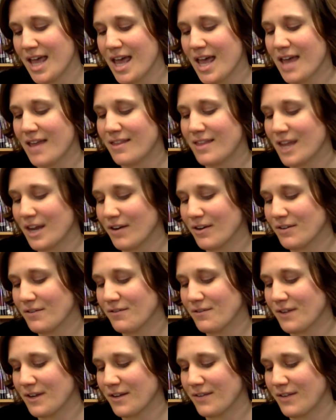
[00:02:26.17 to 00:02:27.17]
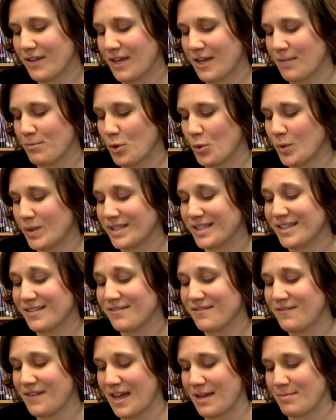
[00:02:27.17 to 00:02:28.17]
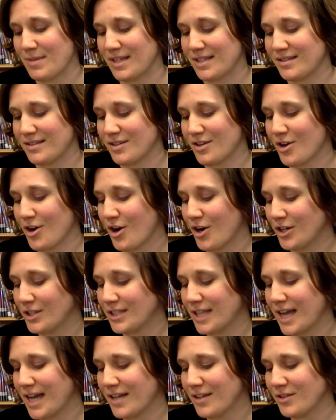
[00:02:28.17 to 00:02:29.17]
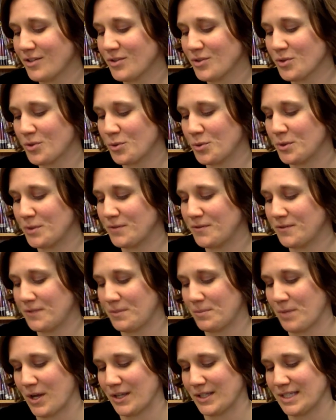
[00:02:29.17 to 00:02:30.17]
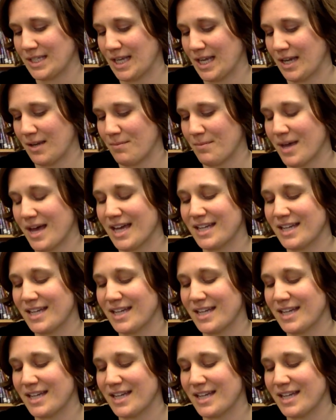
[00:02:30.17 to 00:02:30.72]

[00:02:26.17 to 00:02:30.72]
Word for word: There in front of him was the famous Carlisle School football team,